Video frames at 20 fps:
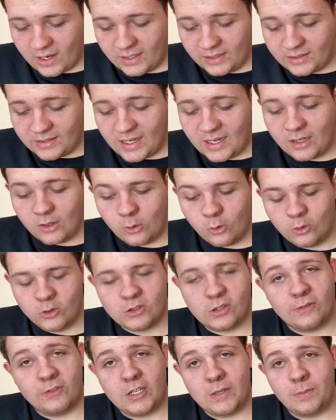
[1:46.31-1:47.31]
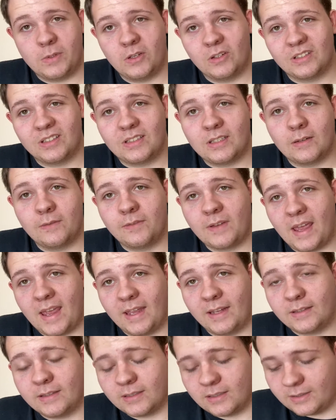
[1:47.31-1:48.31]
10 cores of GPU instead of
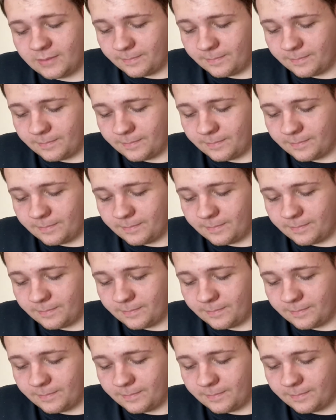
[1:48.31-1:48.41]
8,